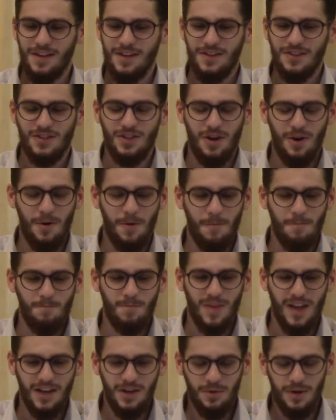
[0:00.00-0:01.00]

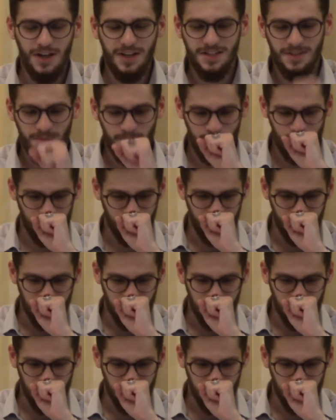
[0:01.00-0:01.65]
So anyways,